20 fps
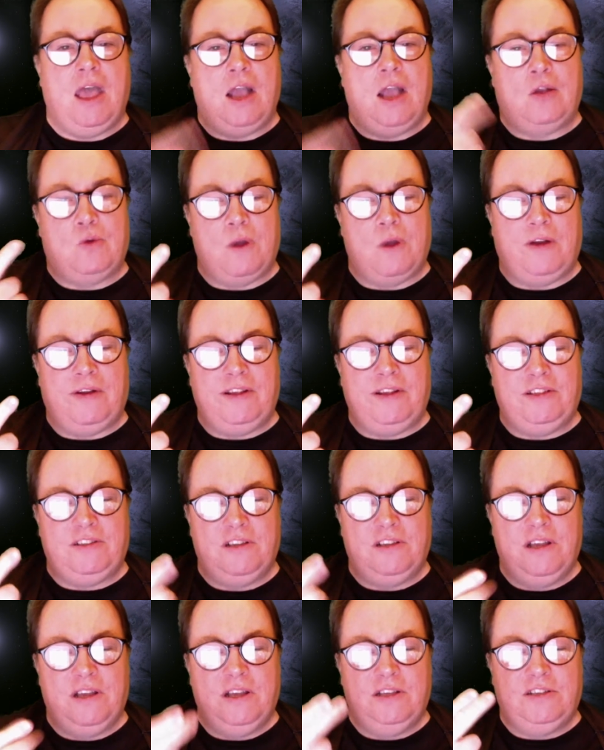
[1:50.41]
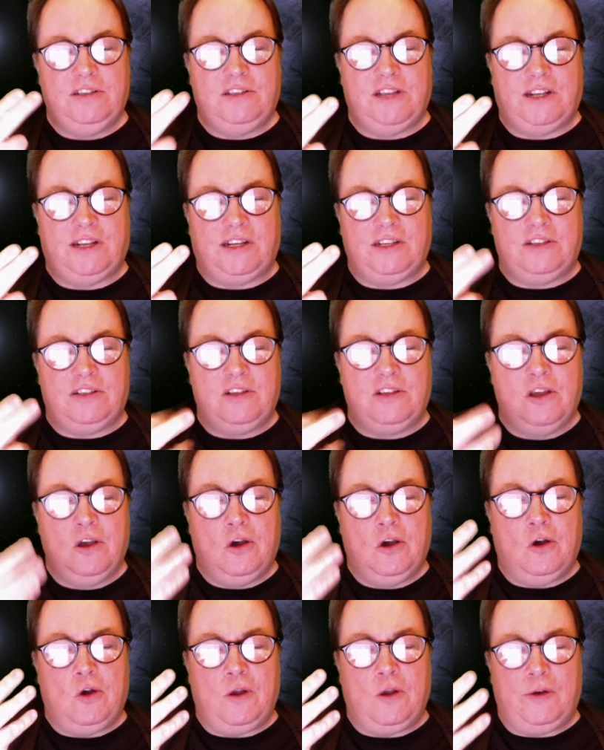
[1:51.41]
Aquarius, Cygnus,
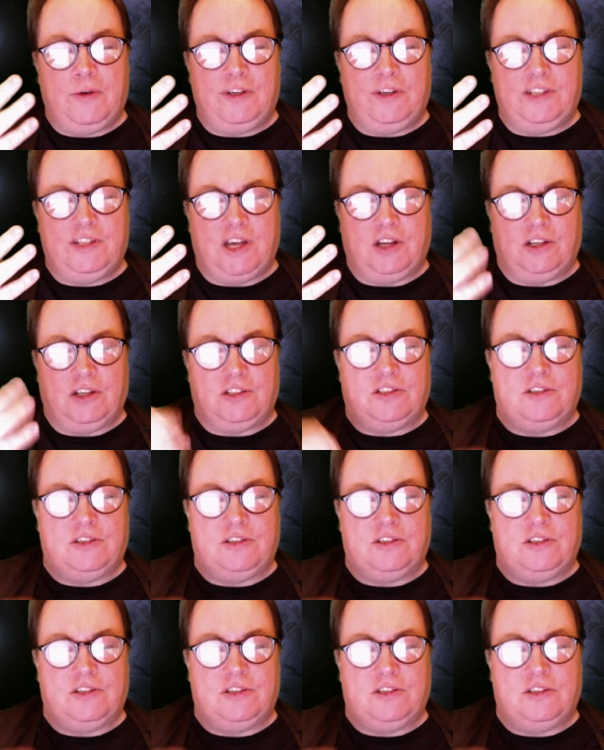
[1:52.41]
or Eridanus?